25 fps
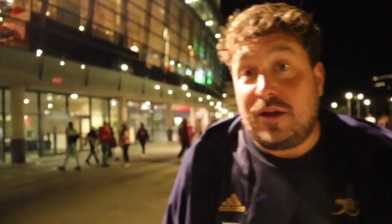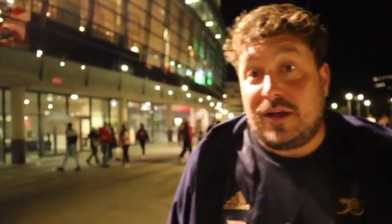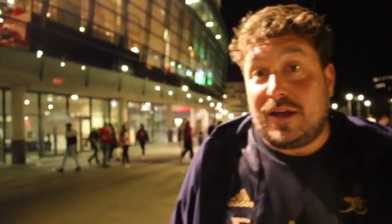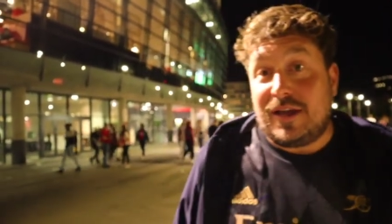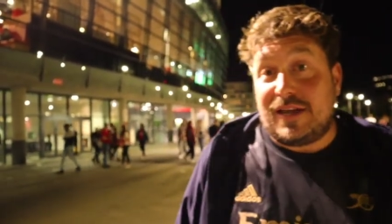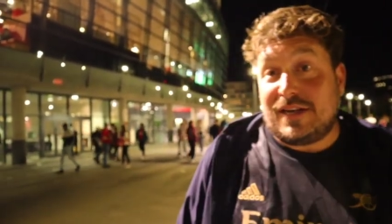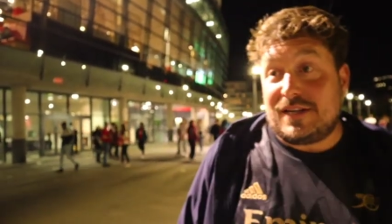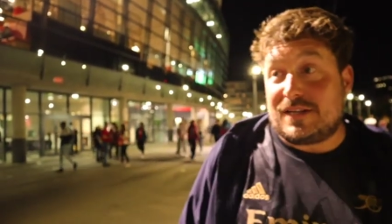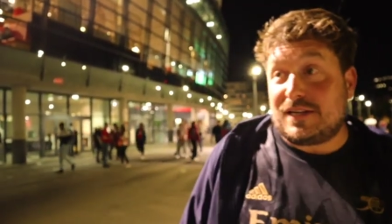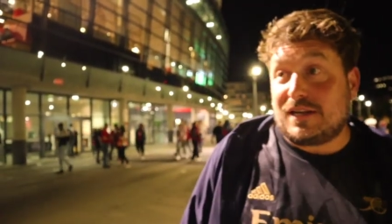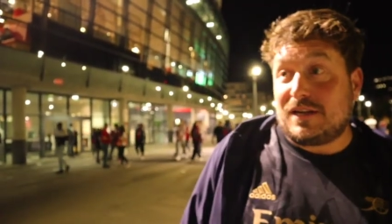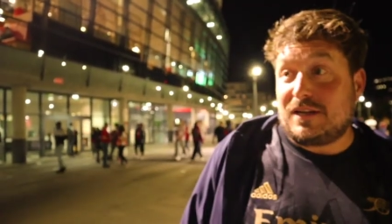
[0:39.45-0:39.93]

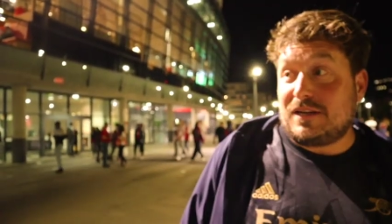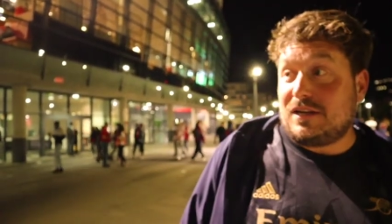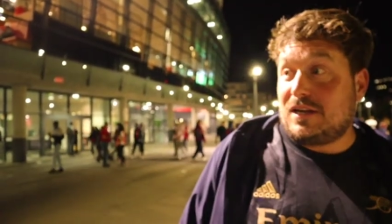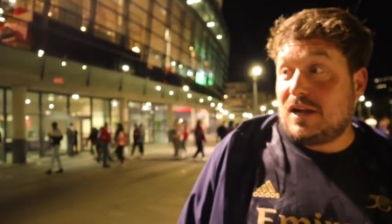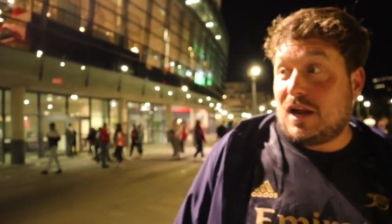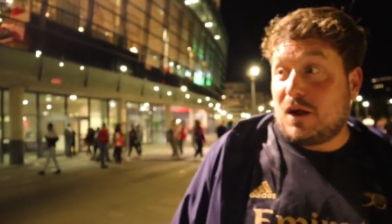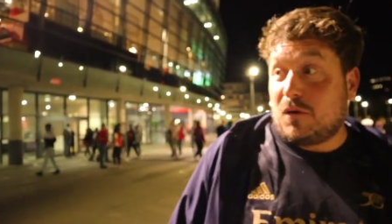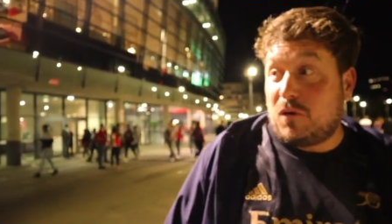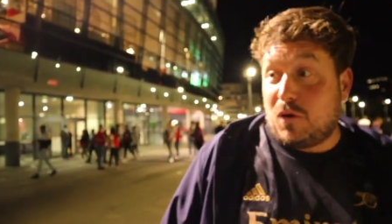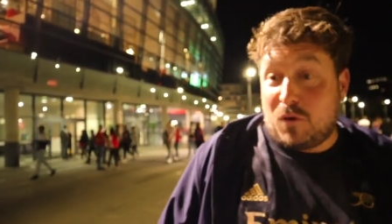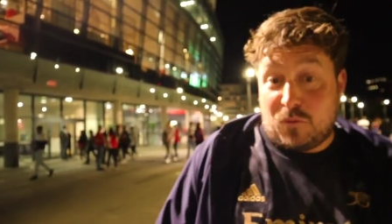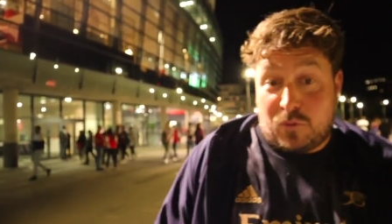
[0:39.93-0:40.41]
Uh, you
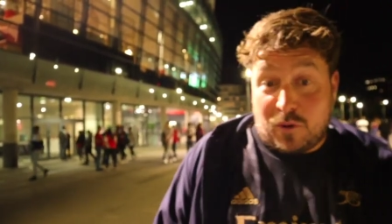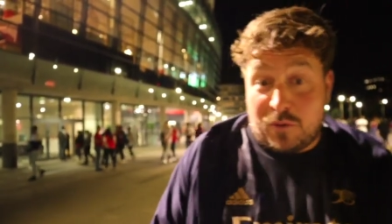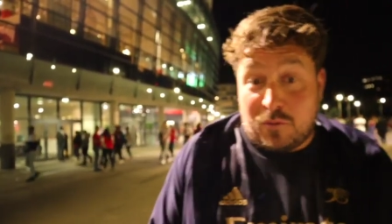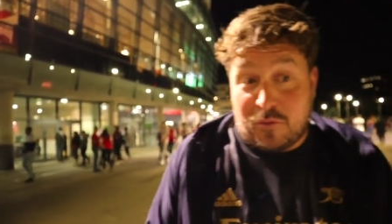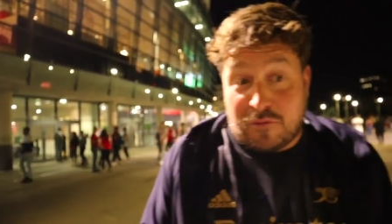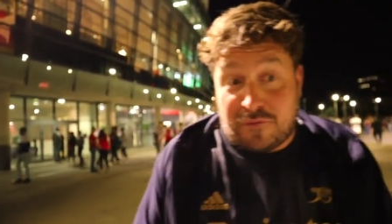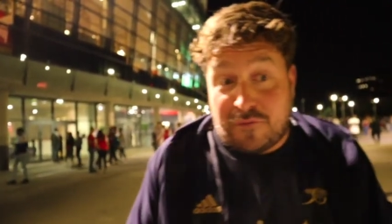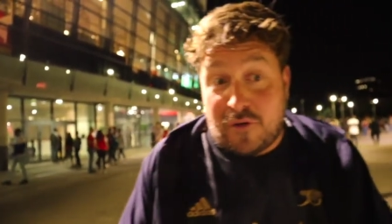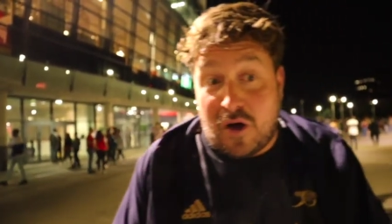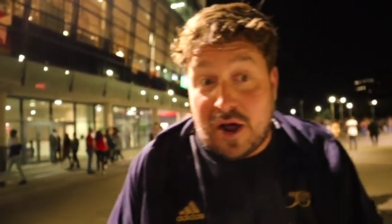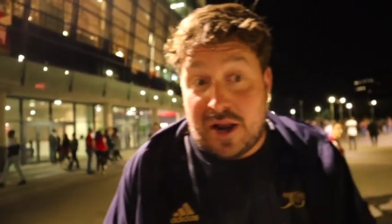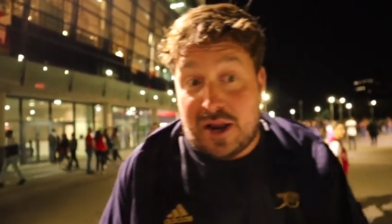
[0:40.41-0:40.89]
know, we were
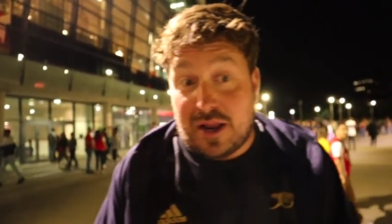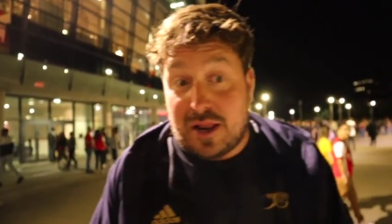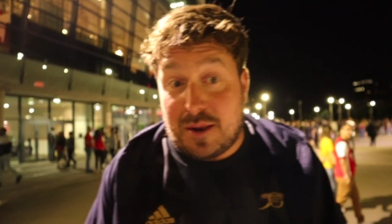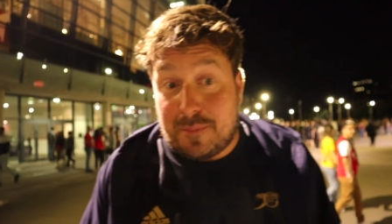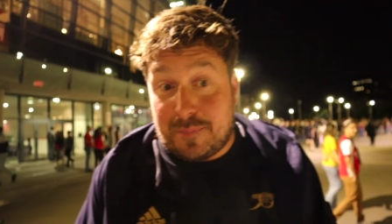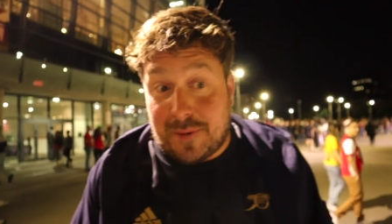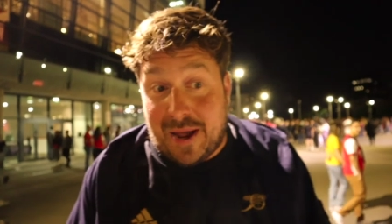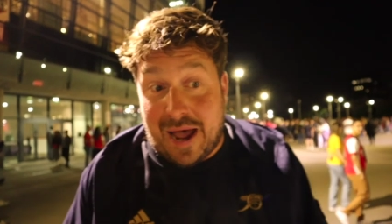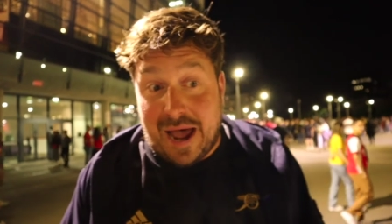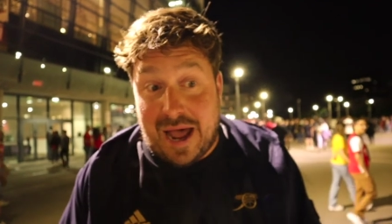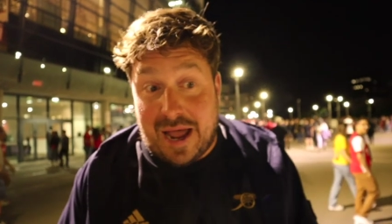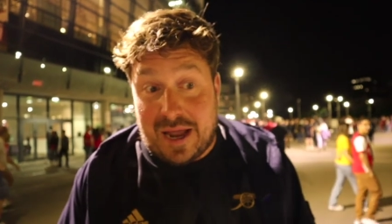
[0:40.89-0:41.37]
fine at the
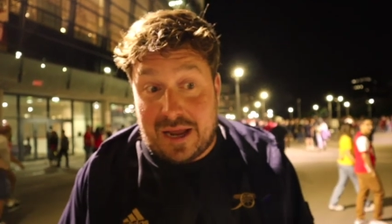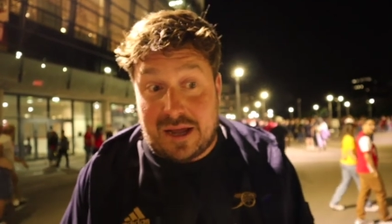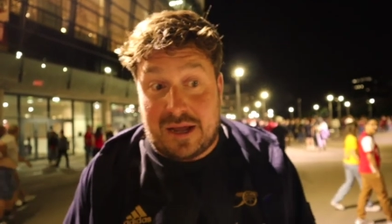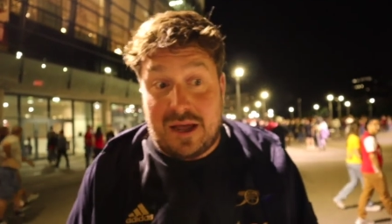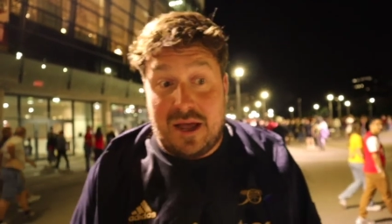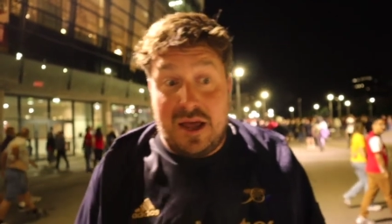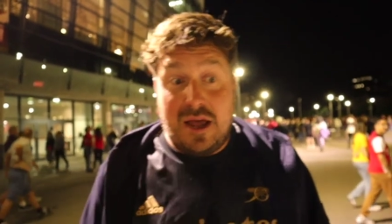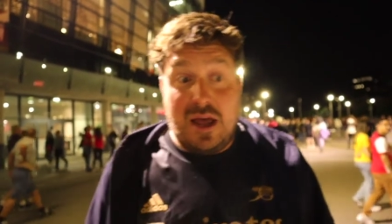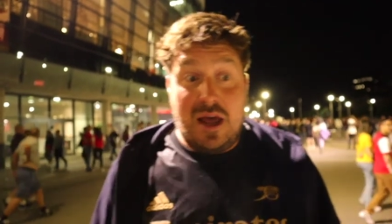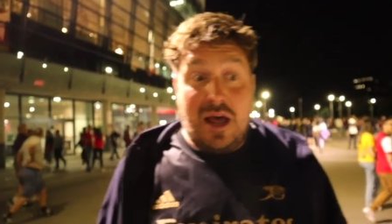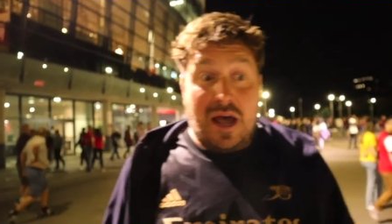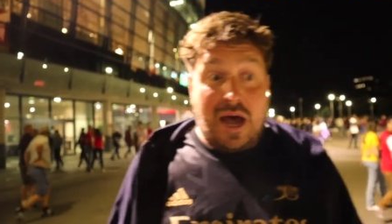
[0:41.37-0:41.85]
back,
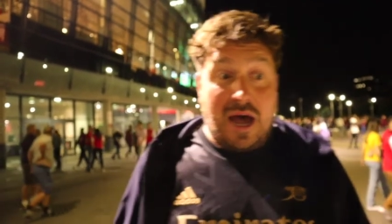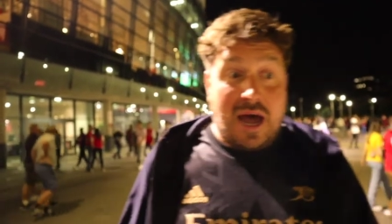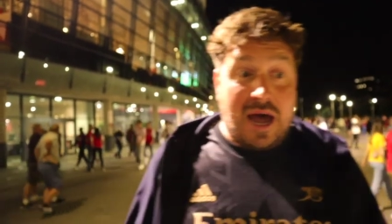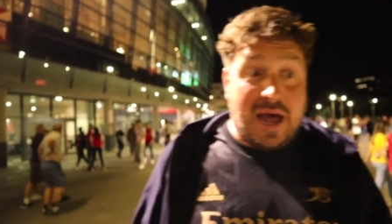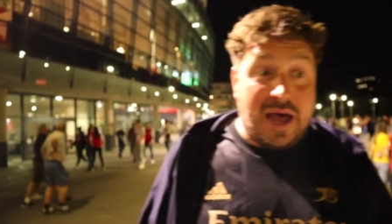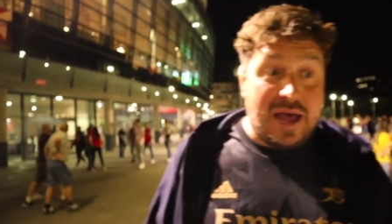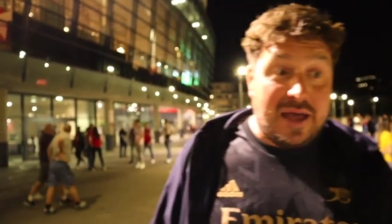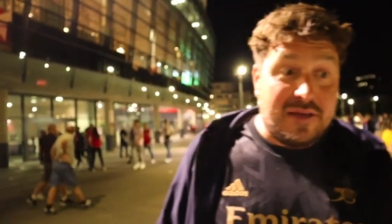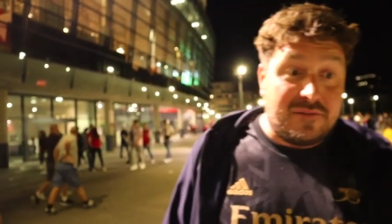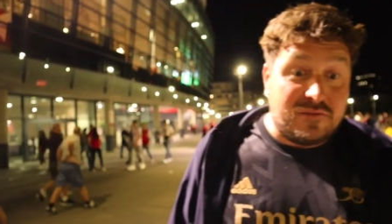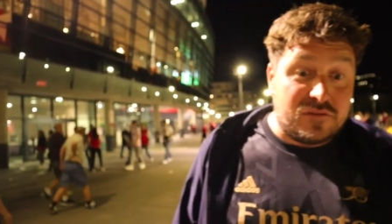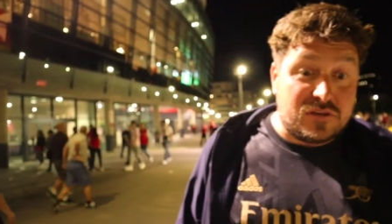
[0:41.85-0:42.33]

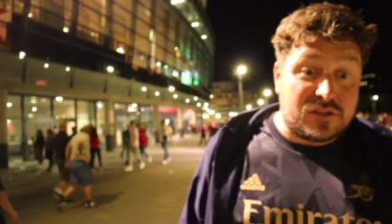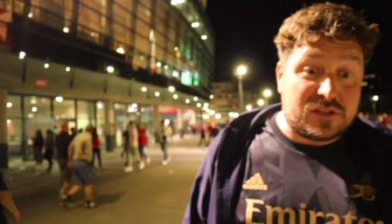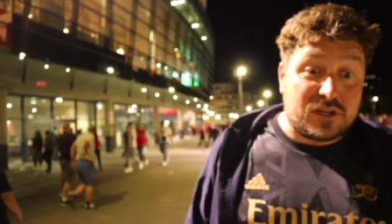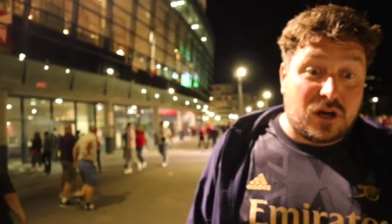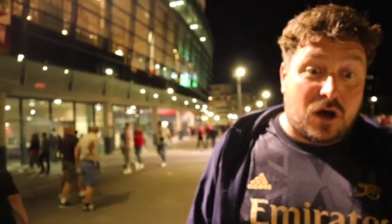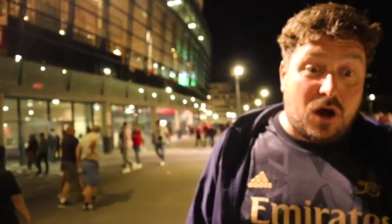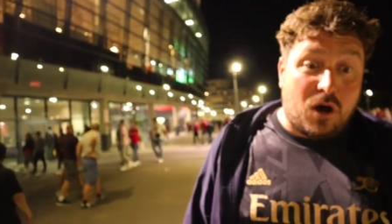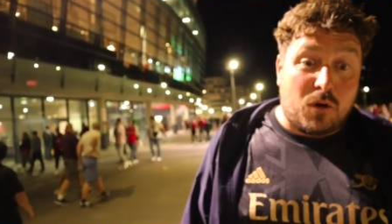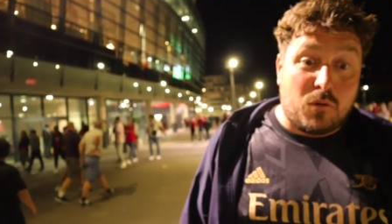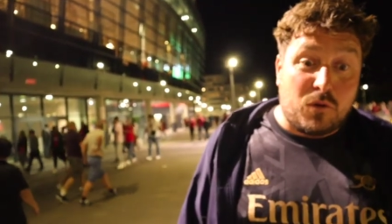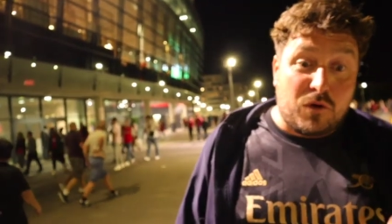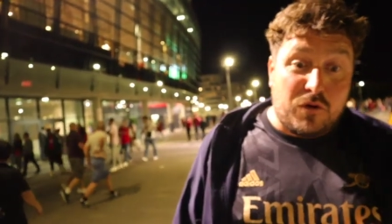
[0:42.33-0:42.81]
and
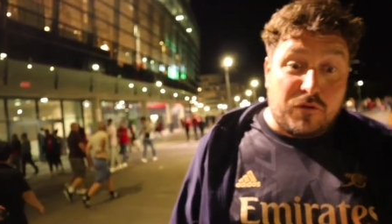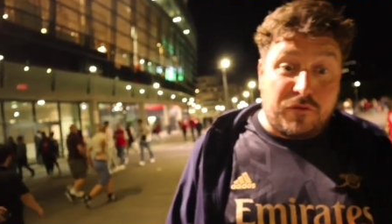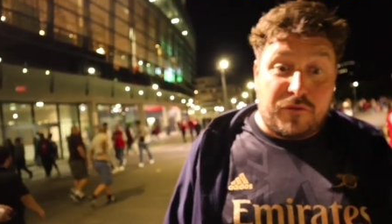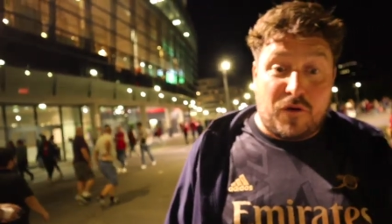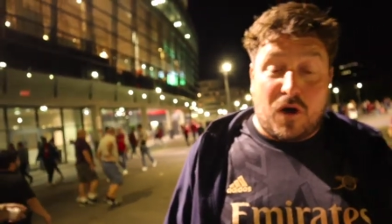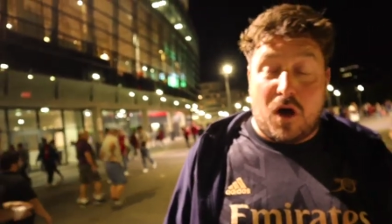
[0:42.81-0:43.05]
I would have.